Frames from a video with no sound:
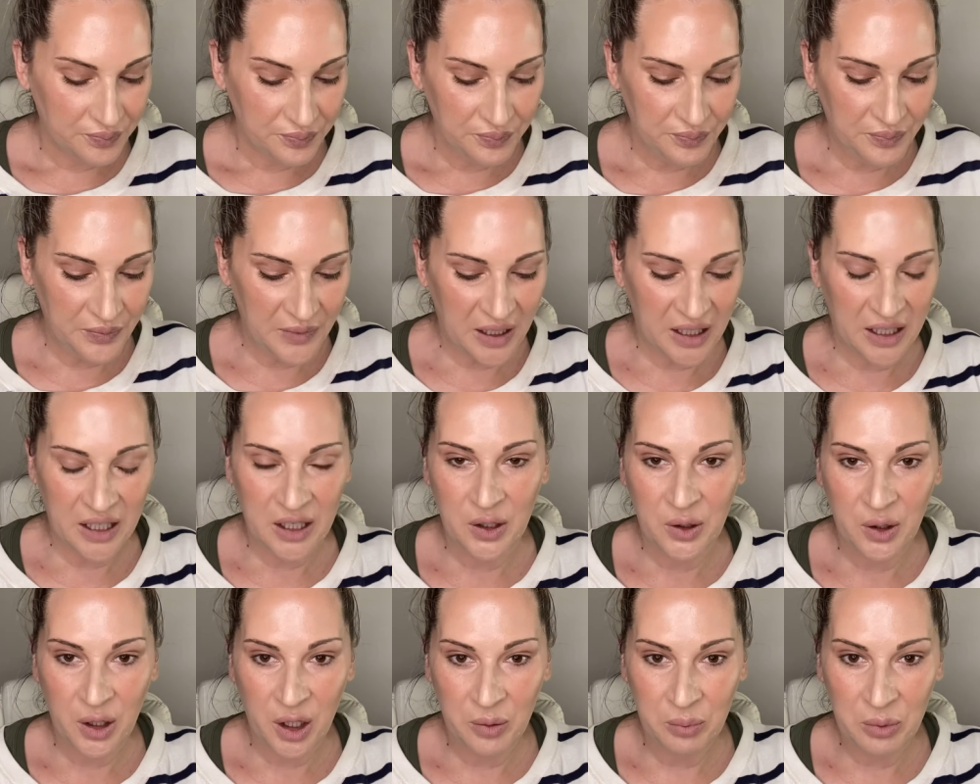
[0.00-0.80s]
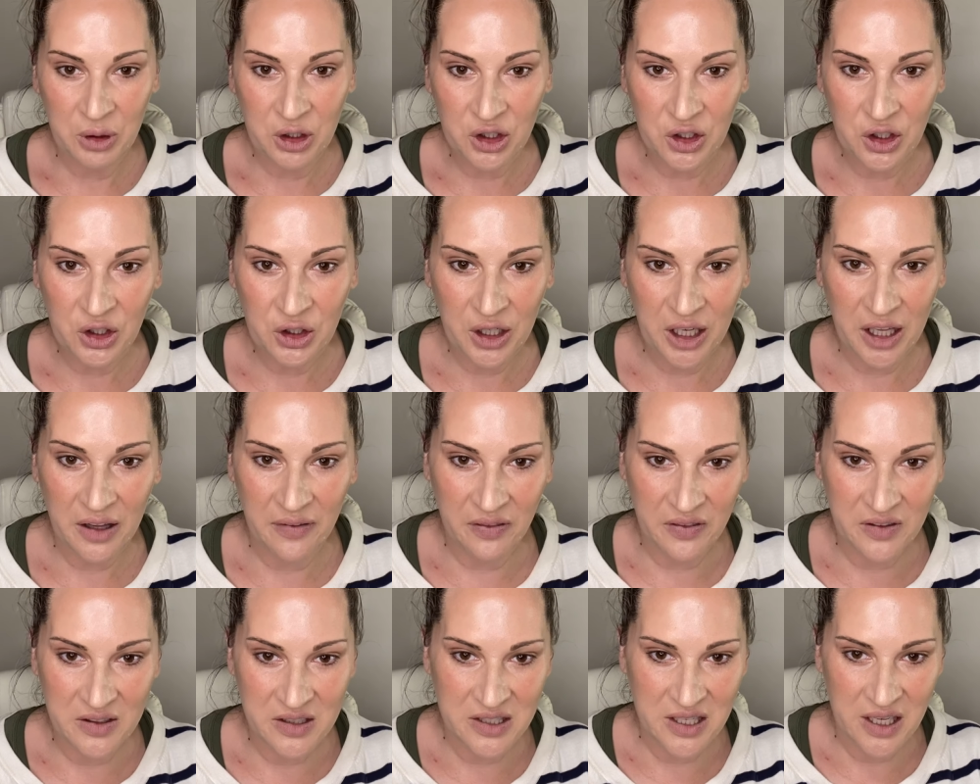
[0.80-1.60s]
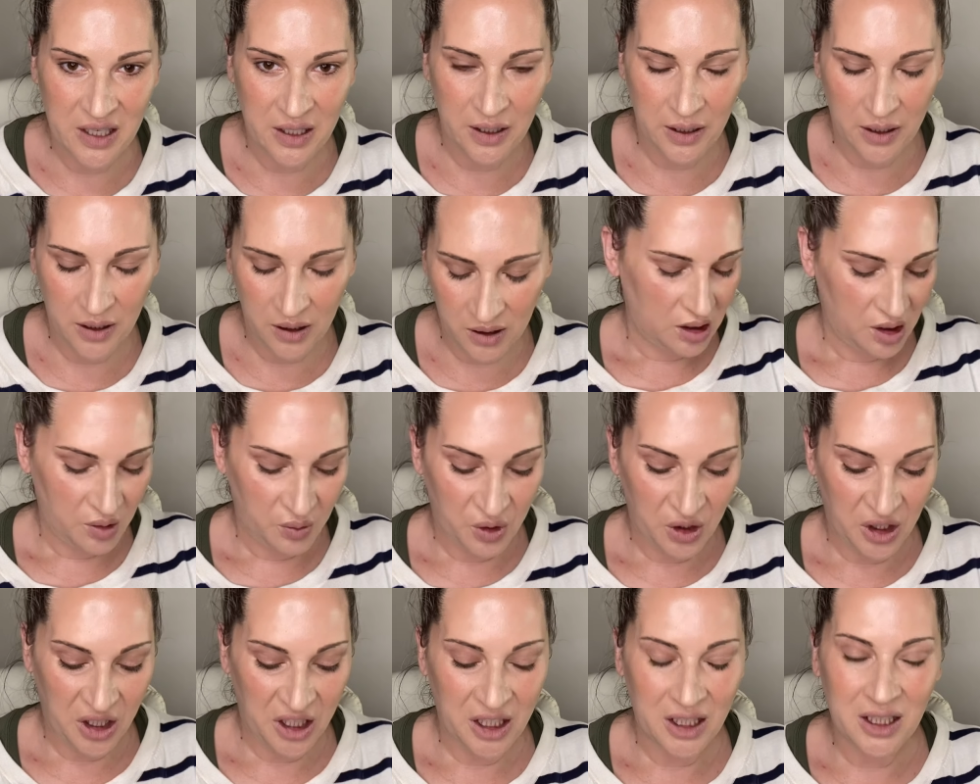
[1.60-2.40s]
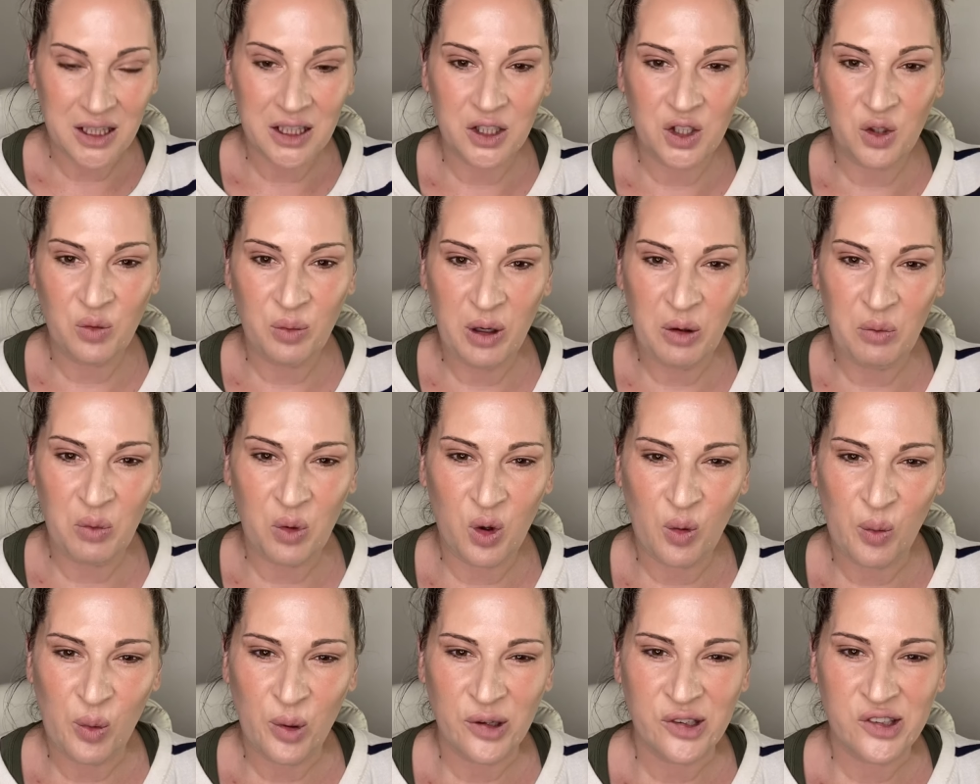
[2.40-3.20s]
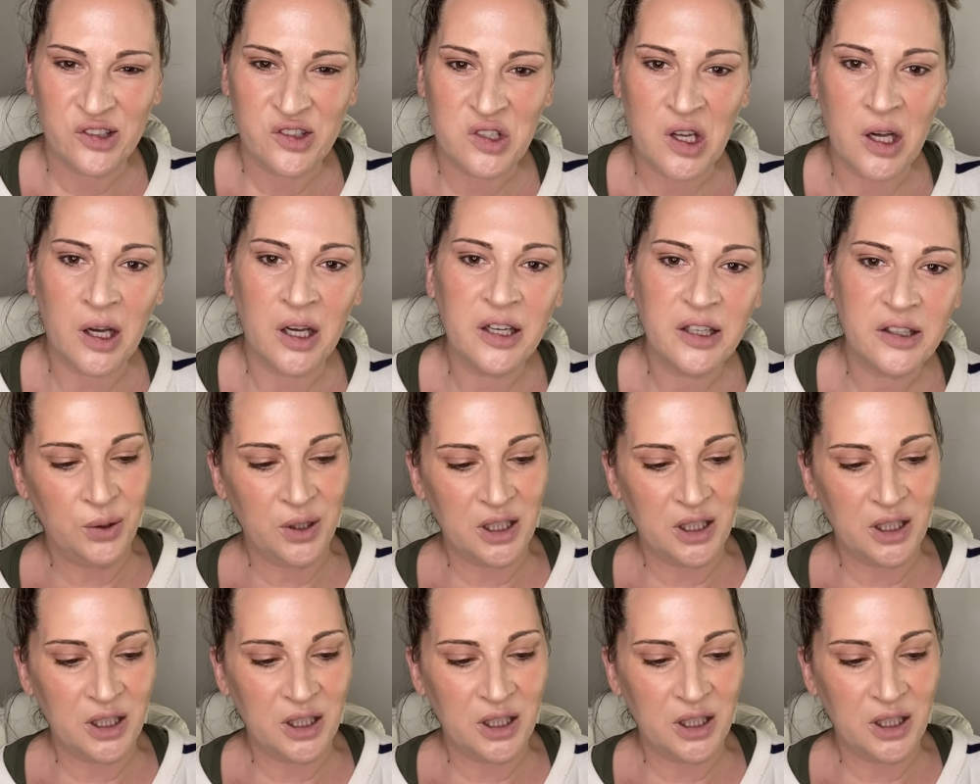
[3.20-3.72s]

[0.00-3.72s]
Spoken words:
Now I'm gonna get the tea kit. I want to get a little bit more precise.